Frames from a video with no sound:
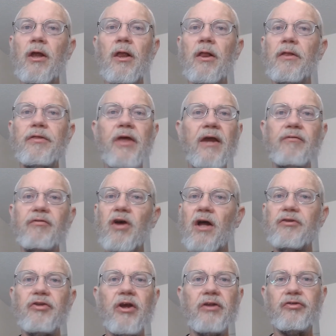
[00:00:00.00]
they've
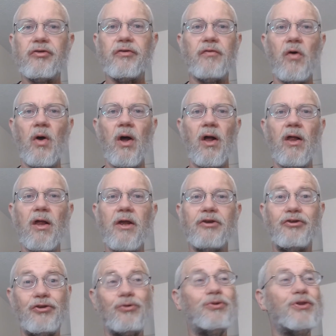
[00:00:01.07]
got tons of oil.
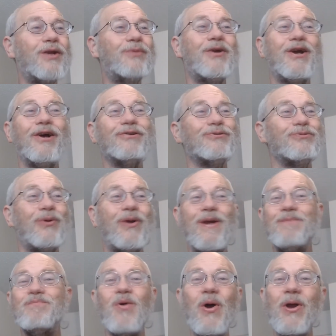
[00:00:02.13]
Do you think because we
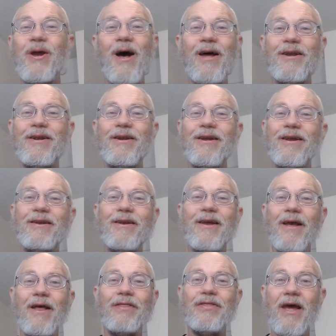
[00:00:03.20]
boycotted it
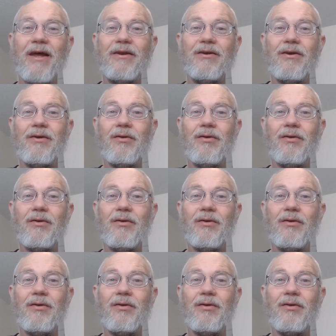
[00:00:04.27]
that